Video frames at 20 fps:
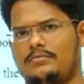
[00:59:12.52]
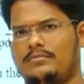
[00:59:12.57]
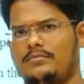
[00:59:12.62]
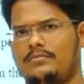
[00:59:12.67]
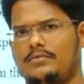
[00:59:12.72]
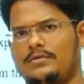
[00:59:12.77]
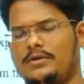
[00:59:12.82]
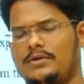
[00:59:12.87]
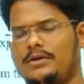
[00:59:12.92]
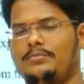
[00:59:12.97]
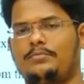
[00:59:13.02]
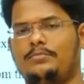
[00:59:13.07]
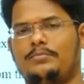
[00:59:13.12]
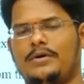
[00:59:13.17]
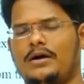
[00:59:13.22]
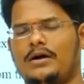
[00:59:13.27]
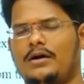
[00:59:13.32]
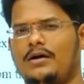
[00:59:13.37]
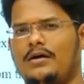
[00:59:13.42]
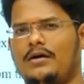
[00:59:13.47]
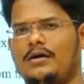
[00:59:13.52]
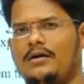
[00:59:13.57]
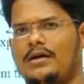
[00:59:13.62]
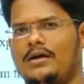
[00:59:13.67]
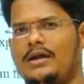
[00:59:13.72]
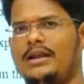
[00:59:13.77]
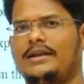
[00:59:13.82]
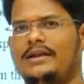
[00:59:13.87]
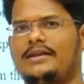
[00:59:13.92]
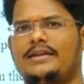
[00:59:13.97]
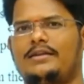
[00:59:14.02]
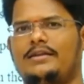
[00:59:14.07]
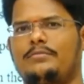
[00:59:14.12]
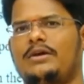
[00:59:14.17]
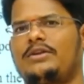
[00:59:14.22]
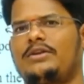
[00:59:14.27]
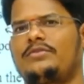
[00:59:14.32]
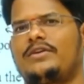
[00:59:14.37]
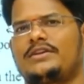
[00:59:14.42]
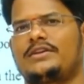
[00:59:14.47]
in electric
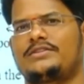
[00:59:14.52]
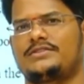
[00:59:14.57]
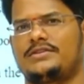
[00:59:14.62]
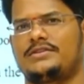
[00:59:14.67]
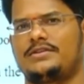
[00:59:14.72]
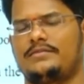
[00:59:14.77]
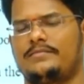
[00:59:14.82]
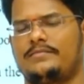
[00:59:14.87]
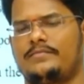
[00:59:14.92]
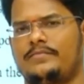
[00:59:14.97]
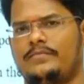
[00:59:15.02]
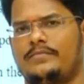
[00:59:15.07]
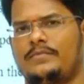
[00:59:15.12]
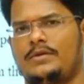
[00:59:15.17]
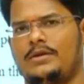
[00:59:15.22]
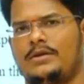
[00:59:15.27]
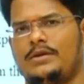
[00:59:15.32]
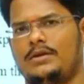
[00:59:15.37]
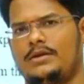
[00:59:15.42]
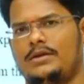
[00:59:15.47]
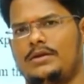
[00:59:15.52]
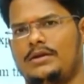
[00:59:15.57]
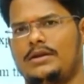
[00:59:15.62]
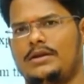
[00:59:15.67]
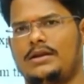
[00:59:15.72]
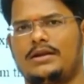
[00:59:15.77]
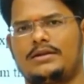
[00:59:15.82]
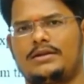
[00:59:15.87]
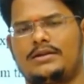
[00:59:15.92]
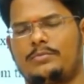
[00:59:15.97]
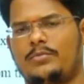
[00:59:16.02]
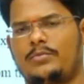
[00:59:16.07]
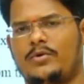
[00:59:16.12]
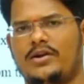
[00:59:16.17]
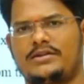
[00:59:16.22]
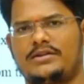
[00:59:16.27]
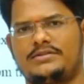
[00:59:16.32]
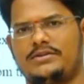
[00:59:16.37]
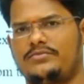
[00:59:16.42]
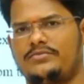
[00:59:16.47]
manufacturing. In electric
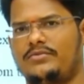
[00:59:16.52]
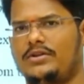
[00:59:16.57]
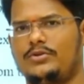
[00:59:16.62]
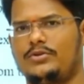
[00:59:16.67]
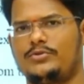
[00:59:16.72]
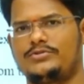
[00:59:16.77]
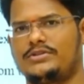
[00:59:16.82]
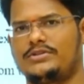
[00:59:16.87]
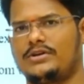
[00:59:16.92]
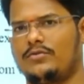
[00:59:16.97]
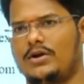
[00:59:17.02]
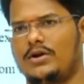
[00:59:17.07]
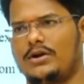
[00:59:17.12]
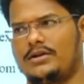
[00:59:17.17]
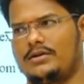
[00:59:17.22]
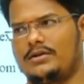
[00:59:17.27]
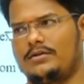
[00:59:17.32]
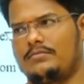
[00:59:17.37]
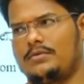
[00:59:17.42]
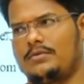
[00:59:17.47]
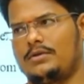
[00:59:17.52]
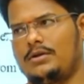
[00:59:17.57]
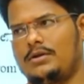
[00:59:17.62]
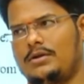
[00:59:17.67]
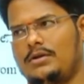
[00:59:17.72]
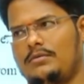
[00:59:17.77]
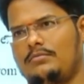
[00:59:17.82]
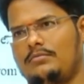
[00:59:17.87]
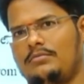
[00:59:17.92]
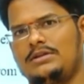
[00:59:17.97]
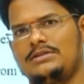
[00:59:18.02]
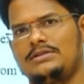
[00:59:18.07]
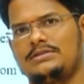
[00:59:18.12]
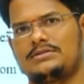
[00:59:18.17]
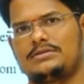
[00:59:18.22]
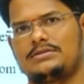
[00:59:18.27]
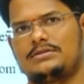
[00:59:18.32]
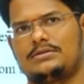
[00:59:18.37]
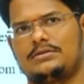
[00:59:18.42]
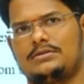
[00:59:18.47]
production, we will use the water. Means
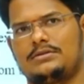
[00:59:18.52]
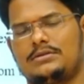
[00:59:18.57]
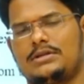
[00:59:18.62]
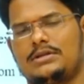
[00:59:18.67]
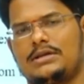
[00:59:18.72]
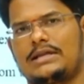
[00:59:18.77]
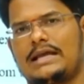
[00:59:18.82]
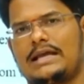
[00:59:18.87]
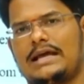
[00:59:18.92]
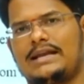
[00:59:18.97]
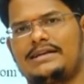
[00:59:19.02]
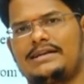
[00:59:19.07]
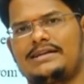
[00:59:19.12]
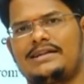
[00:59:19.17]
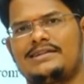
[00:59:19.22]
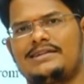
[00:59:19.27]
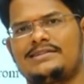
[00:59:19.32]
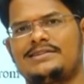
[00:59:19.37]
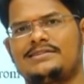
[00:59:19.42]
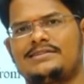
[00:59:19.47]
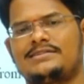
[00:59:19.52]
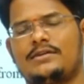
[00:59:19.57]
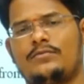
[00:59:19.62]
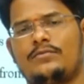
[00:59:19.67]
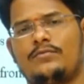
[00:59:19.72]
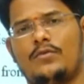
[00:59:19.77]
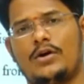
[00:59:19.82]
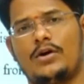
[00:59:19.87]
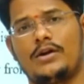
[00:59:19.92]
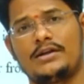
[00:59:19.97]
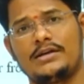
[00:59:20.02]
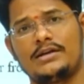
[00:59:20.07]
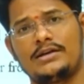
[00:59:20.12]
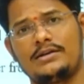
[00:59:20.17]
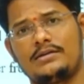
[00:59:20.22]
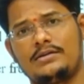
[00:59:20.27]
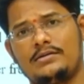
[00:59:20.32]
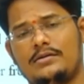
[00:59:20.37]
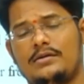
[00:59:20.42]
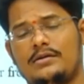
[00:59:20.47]
the characteristics of water,
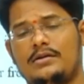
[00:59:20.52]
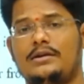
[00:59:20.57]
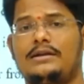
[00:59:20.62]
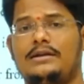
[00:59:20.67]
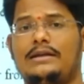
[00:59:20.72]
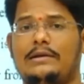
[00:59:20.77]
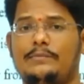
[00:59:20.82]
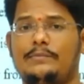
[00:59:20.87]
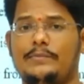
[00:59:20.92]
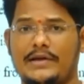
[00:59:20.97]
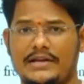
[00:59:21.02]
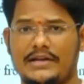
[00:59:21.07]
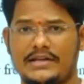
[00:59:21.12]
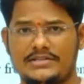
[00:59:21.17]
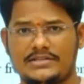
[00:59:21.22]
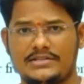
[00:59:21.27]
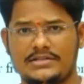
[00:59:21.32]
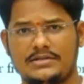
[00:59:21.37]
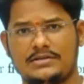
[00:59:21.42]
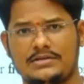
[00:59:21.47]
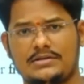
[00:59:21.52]
temperature,